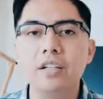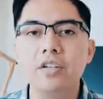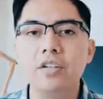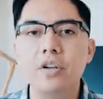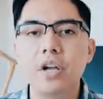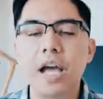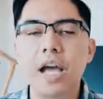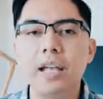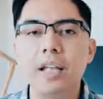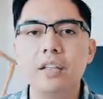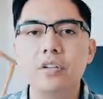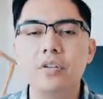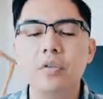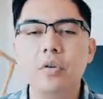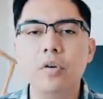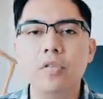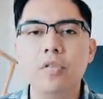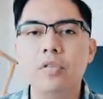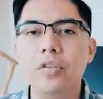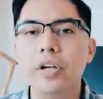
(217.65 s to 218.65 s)
to add a
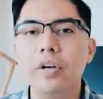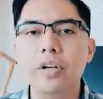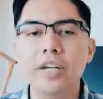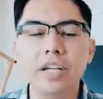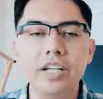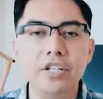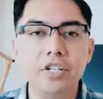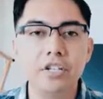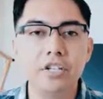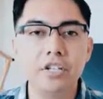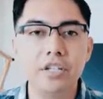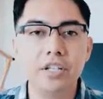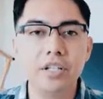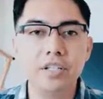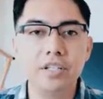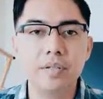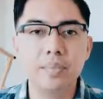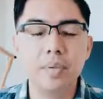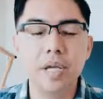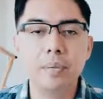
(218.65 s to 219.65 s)
little variation to
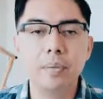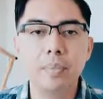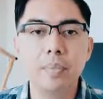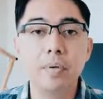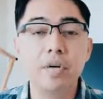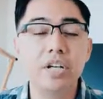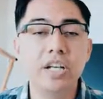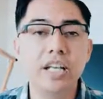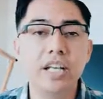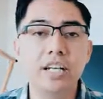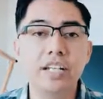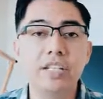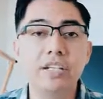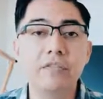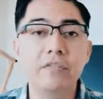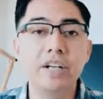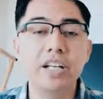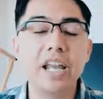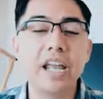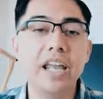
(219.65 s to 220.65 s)
this, maybe put it at a
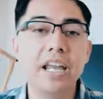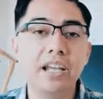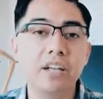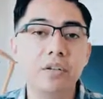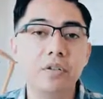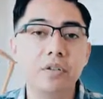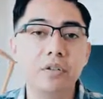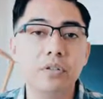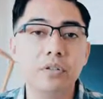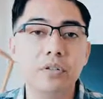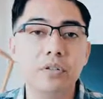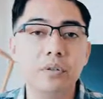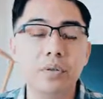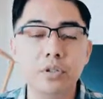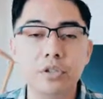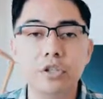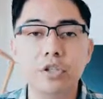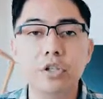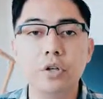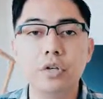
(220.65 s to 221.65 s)
different angle
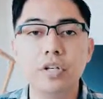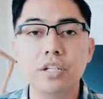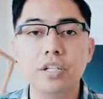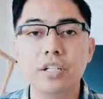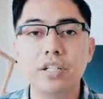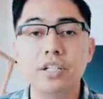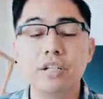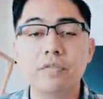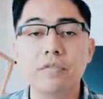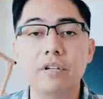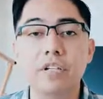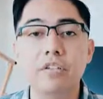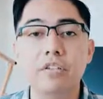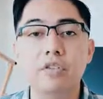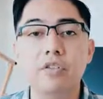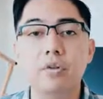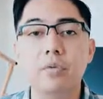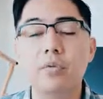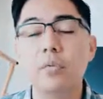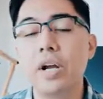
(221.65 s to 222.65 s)
or show it in a
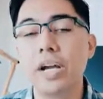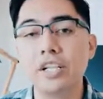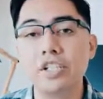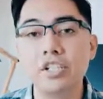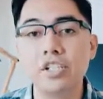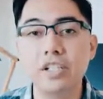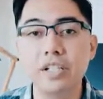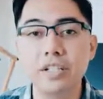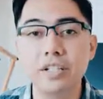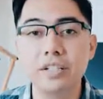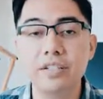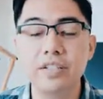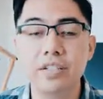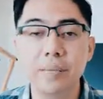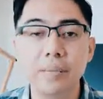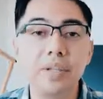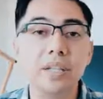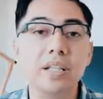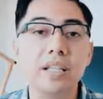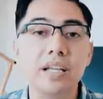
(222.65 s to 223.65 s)
different direction,
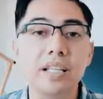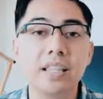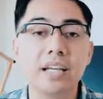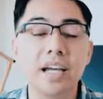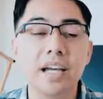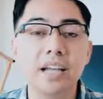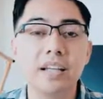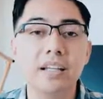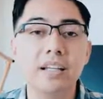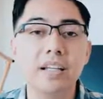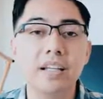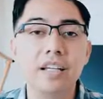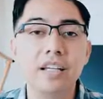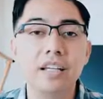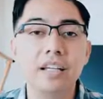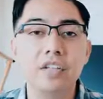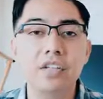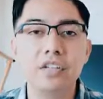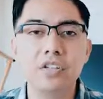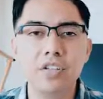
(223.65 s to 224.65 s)
something like that.
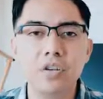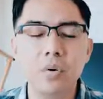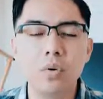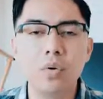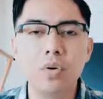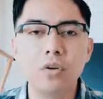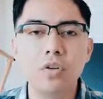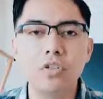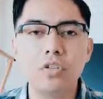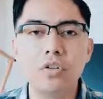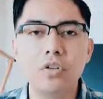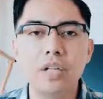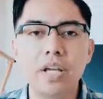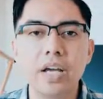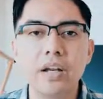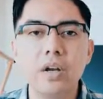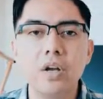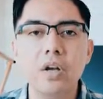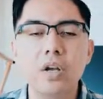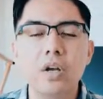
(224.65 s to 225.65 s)
Just in order so
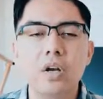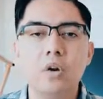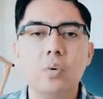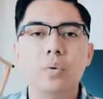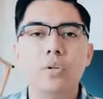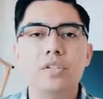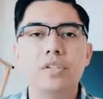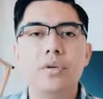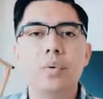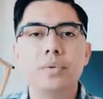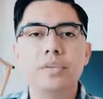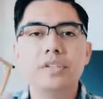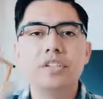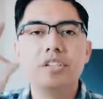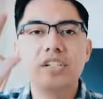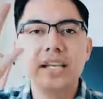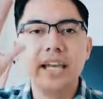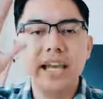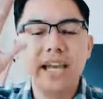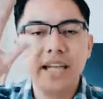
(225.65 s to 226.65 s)
that when someone's
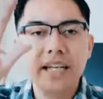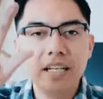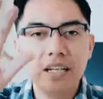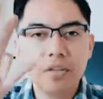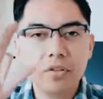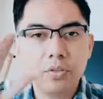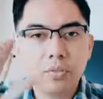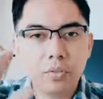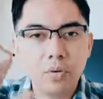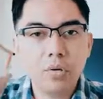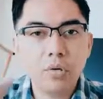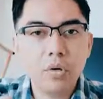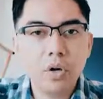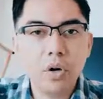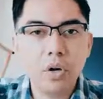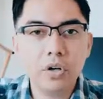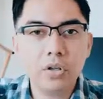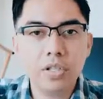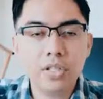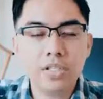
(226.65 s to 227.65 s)
scanning through
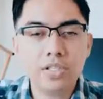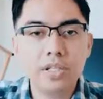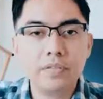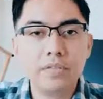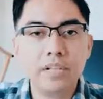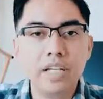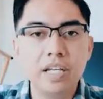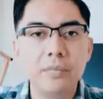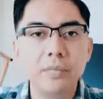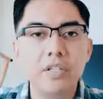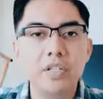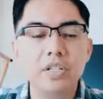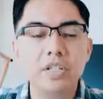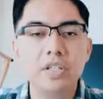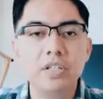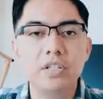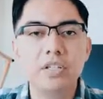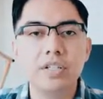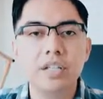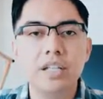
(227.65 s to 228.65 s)
all these different
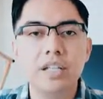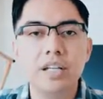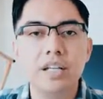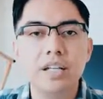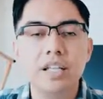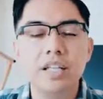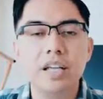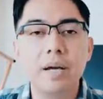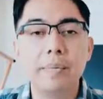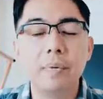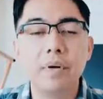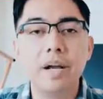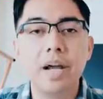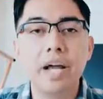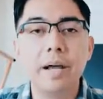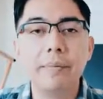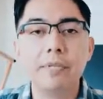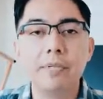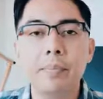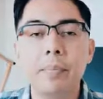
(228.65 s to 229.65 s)
images, that
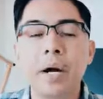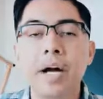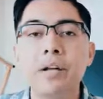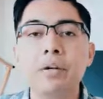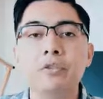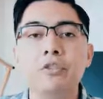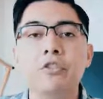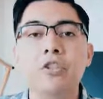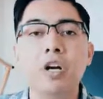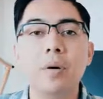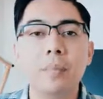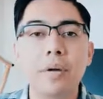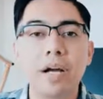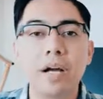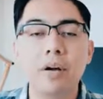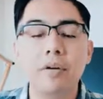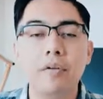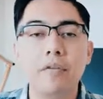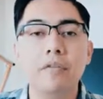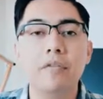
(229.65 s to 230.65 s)
perhaps mine will jump
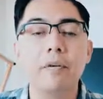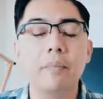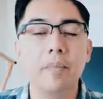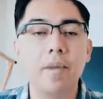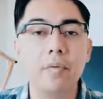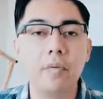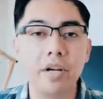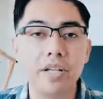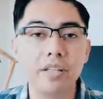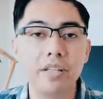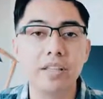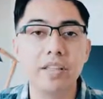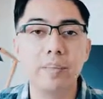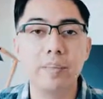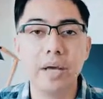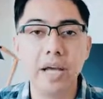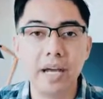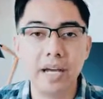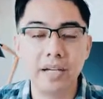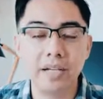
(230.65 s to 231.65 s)
out from the rest of the
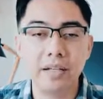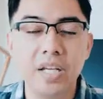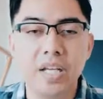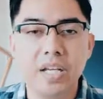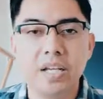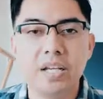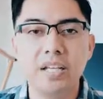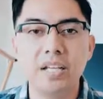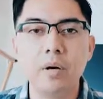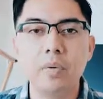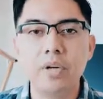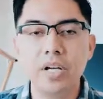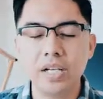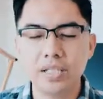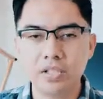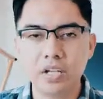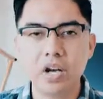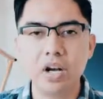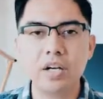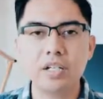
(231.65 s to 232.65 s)
pack. Now, when I
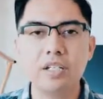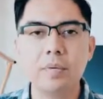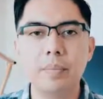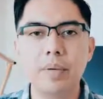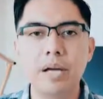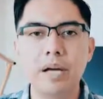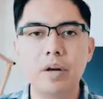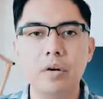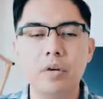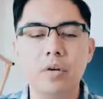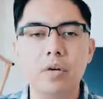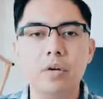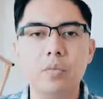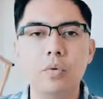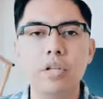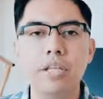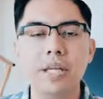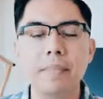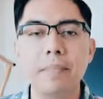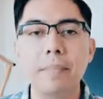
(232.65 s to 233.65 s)
talked about
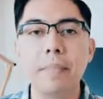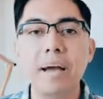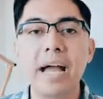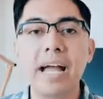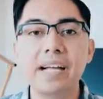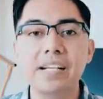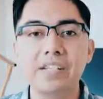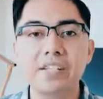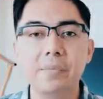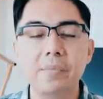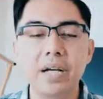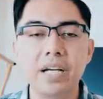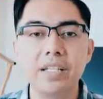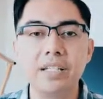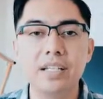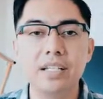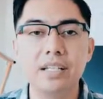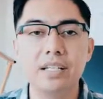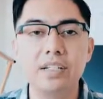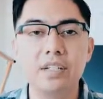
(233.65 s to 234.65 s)
really
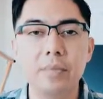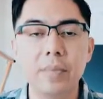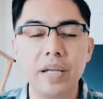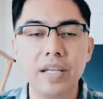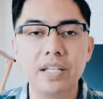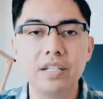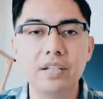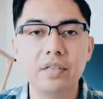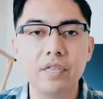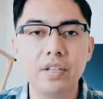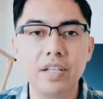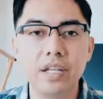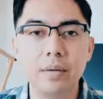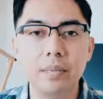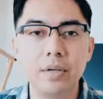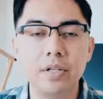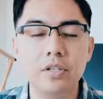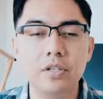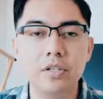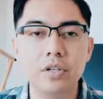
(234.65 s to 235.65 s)
maximizing the space of the
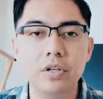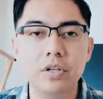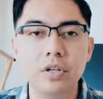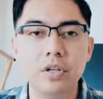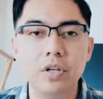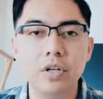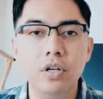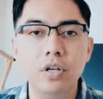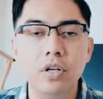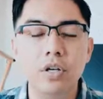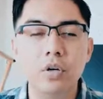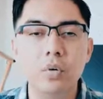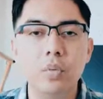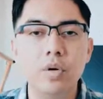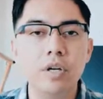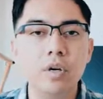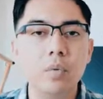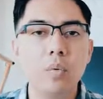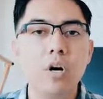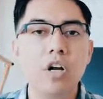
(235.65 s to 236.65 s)
image,
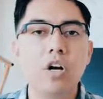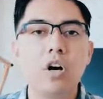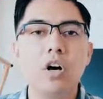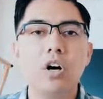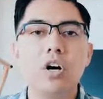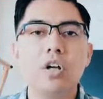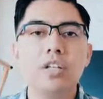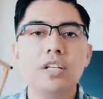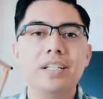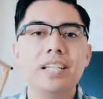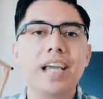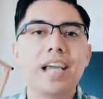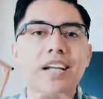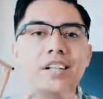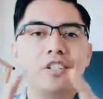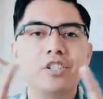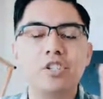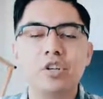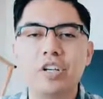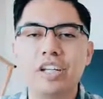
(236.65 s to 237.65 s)
we don't want all this
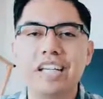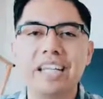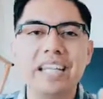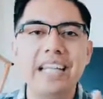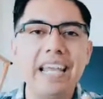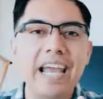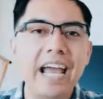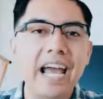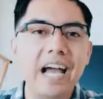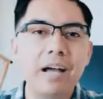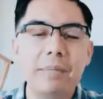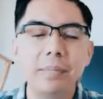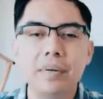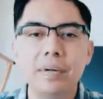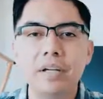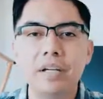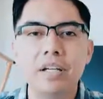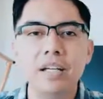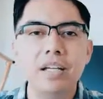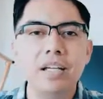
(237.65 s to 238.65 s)
extra gap
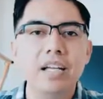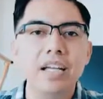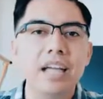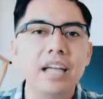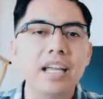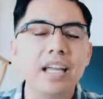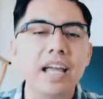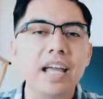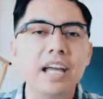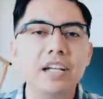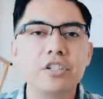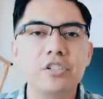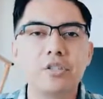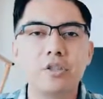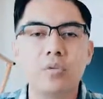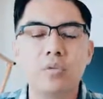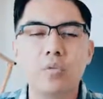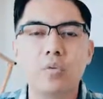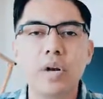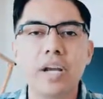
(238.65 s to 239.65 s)
and
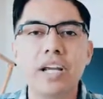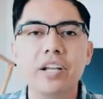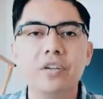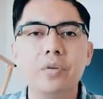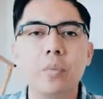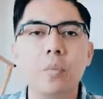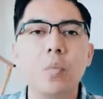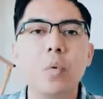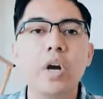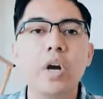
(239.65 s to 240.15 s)
extra random